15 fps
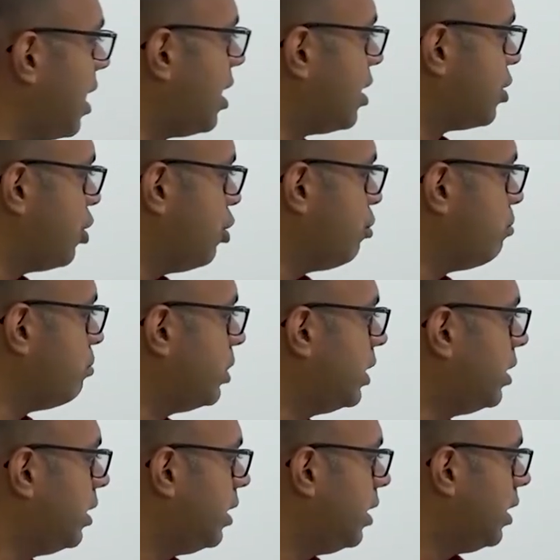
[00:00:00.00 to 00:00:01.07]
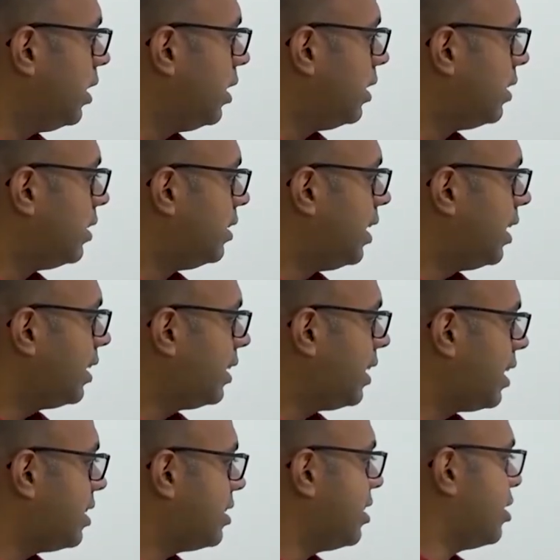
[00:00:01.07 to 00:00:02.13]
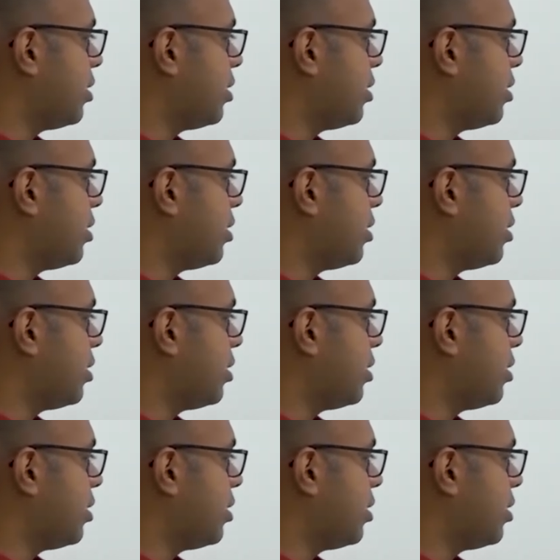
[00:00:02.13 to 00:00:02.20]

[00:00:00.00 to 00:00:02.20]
assume that there is a